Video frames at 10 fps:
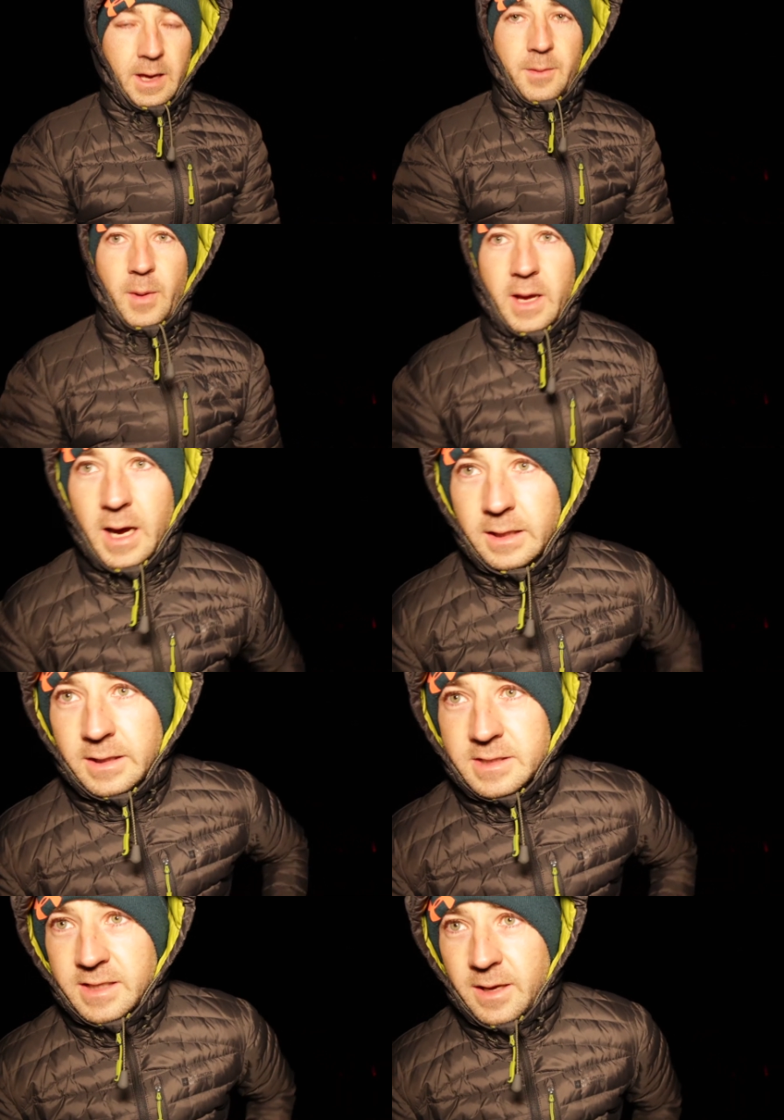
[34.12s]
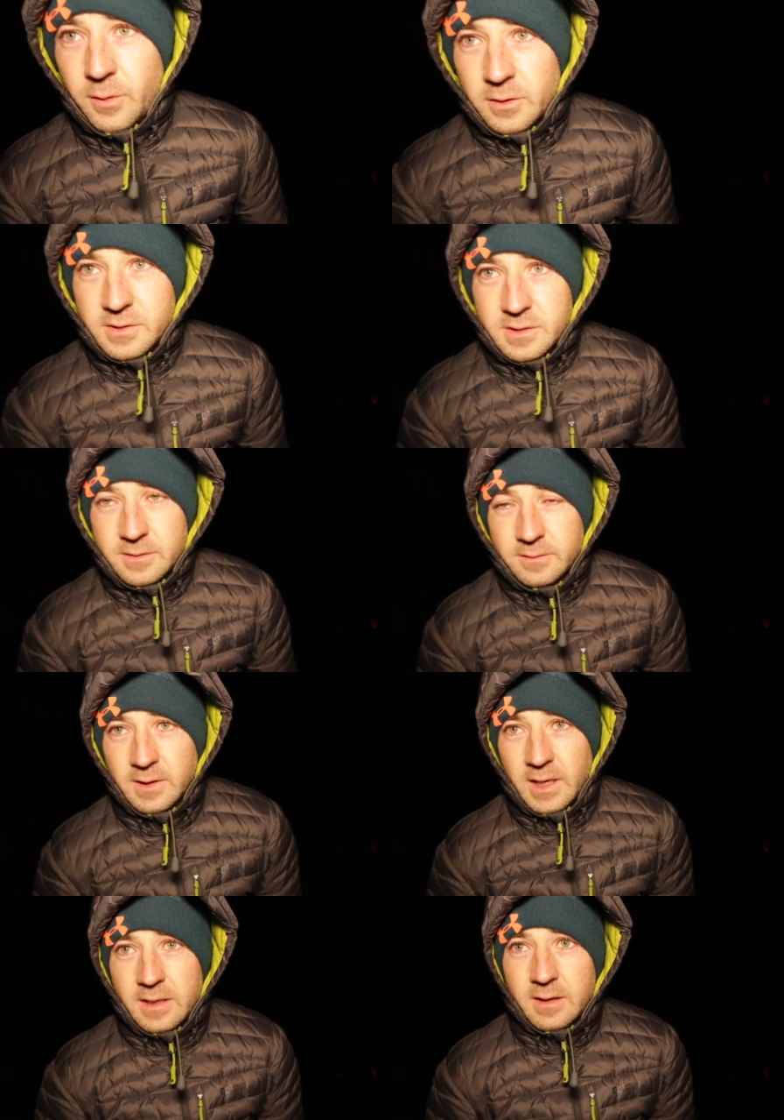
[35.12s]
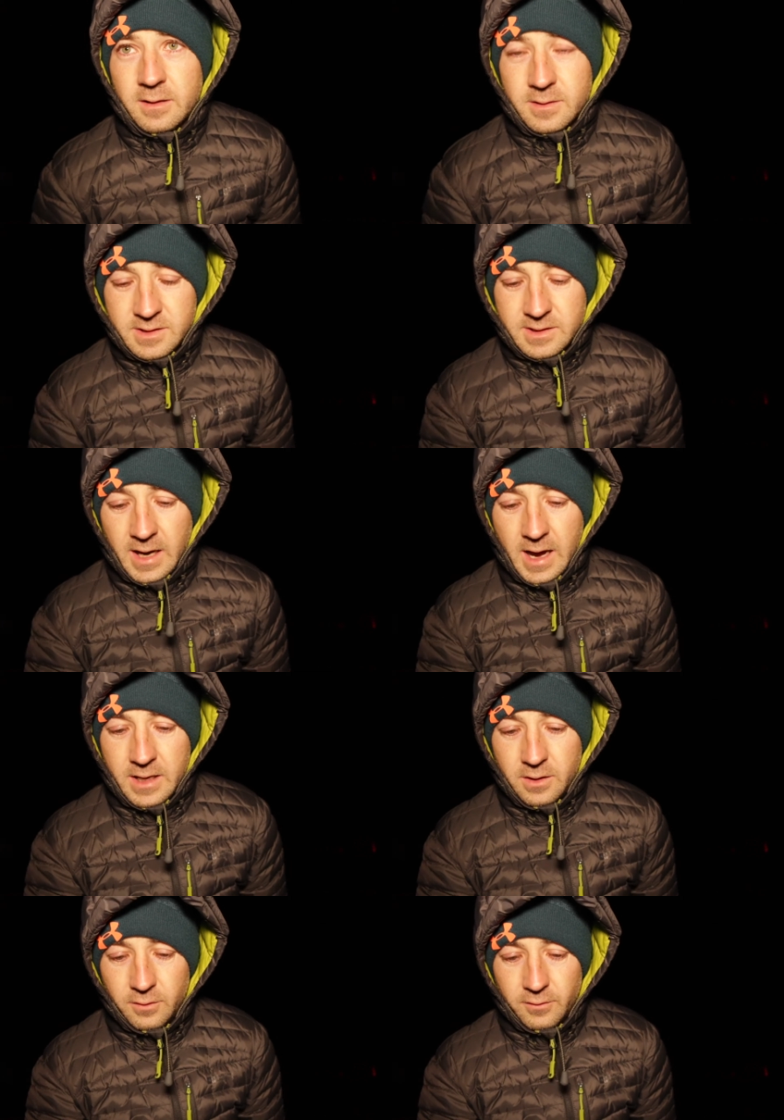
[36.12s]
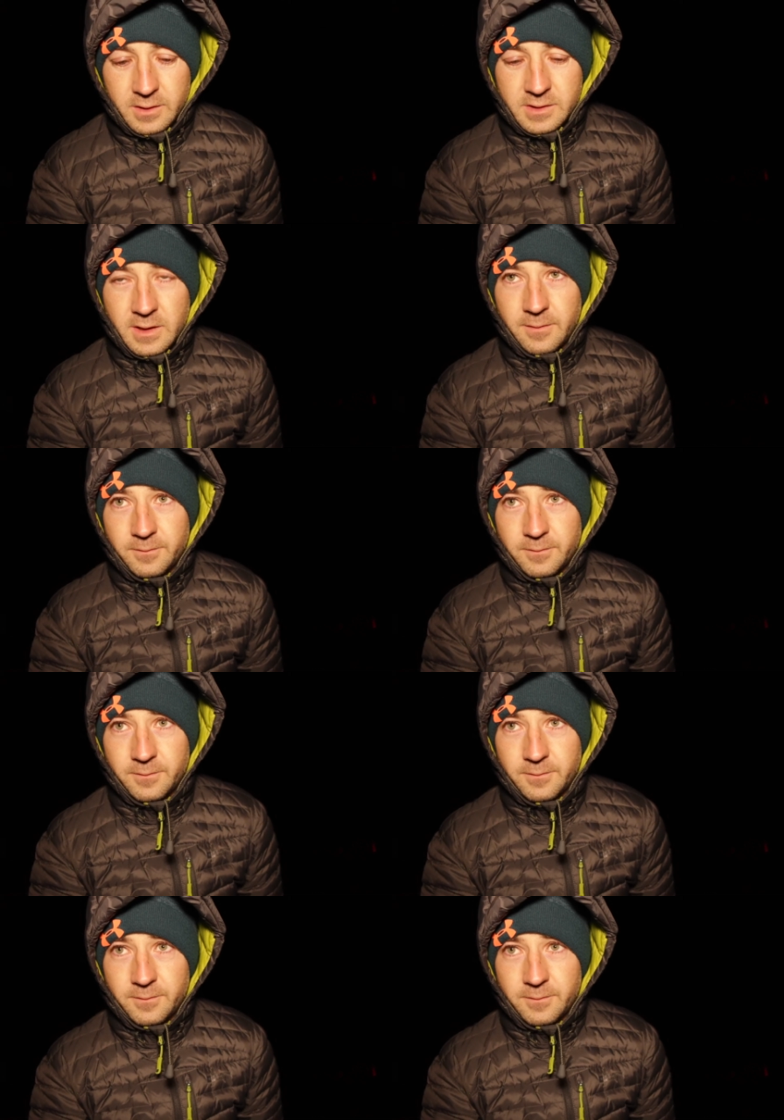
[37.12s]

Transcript: by Andy Stables in Sky, who runs it.